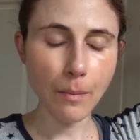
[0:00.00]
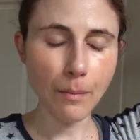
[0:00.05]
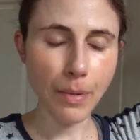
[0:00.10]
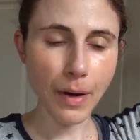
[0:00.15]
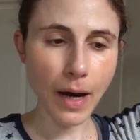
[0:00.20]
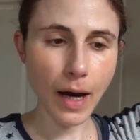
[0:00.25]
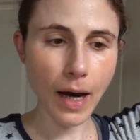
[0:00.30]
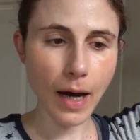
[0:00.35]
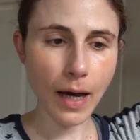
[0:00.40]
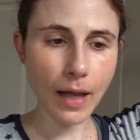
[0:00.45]

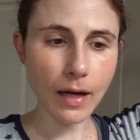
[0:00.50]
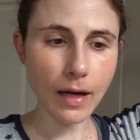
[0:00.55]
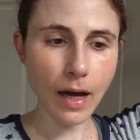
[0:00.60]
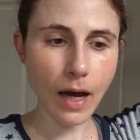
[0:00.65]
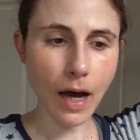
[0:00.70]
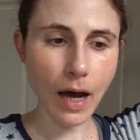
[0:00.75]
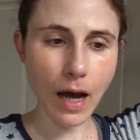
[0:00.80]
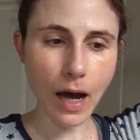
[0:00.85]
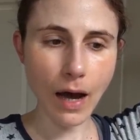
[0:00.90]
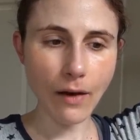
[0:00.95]
But
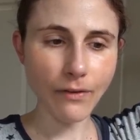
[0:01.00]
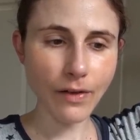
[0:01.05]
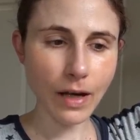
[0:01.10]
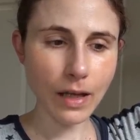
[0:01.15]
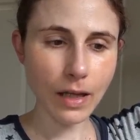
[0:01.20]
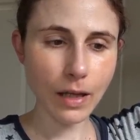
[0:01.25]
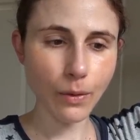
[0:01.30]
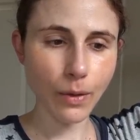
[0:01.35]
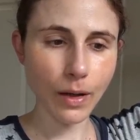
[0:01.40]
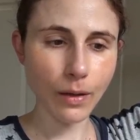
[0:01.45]
I
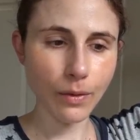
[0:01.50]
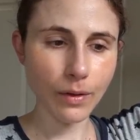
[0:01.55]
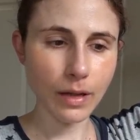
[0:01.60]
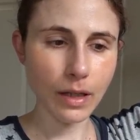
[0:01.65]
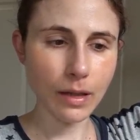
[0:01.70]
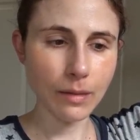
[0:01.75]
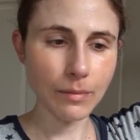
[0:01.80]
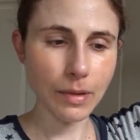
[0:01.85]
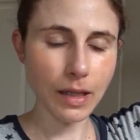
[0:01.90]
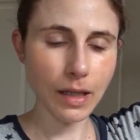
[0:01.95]
finally went with
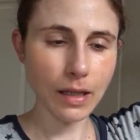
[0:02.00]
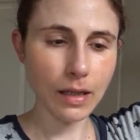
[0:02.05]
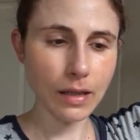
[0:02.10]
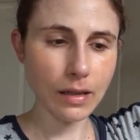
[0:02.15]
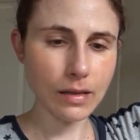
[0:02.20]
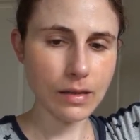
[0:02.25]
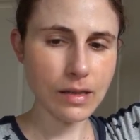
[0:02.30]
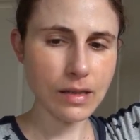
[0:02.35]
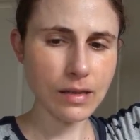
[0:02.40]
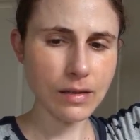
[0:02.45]
them
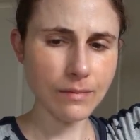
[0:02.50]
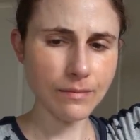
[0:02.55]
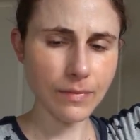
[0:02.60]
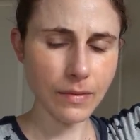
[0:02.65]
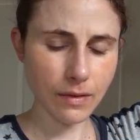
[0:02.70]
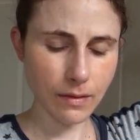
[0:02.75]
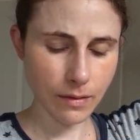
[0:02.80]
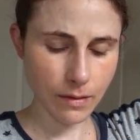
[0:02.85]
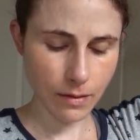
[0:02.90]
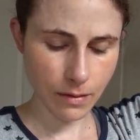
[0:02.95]
because
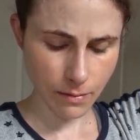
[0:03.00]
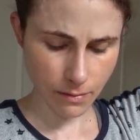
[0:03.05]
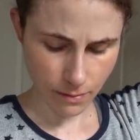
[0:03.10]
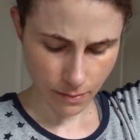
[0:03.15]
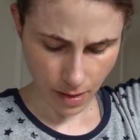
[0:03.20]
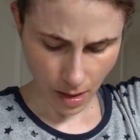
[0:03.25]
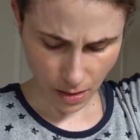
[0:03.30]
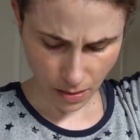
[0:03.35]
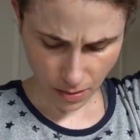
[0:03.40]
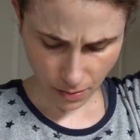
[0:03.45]

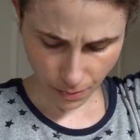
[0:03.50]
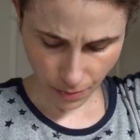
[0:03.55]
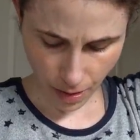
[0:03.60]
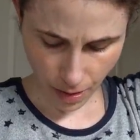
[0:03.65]
they look